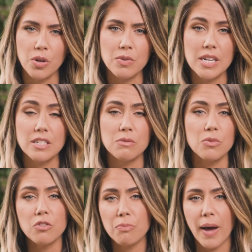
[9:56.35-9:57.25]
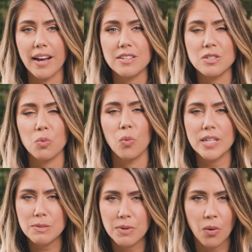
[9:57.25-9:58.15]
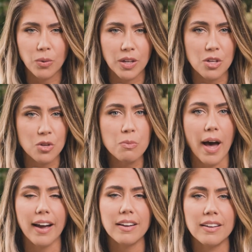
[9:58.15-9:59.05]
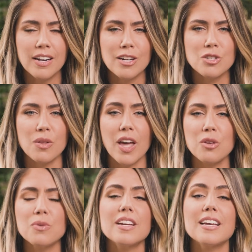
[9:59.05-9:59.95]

you need to move past what's been holding you back so that you can